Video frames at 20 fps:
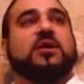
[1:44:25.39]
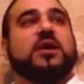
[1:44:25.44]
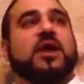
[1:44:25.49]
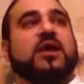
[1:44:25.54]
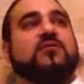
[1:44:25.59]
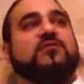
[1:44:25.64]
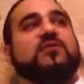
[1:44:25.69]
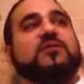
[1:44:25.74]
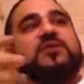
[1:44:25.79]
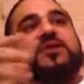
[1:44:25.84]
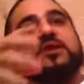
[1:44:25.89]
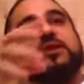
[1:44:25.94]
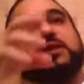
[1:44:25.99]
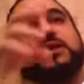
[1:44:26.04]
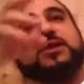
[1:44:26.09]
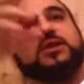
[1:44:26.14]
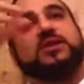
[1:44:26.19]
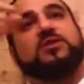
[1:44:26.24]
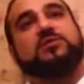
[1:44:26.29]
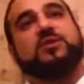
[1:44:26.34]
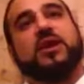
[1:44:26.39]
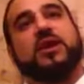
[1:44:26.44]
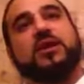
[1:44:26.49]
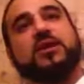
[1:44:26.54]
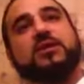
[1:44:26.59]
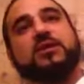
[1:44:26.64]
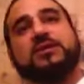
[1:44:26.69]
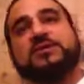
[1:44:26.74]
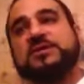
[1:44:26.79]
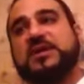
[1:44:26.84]
everything that
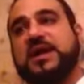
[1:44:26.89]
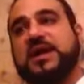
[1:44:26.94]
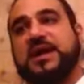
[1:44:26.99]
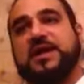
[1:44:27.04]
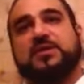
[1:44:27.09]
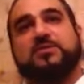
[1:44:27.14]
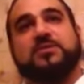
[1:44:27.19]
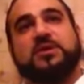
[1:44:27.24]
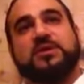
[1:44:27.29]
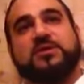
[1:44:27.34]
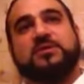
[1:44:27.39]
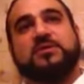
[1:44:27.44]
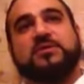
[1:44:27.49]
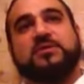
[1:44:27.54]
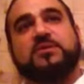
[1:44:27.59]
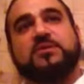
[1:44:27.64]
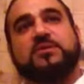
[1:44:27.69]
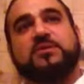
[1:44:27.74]
created that's adamant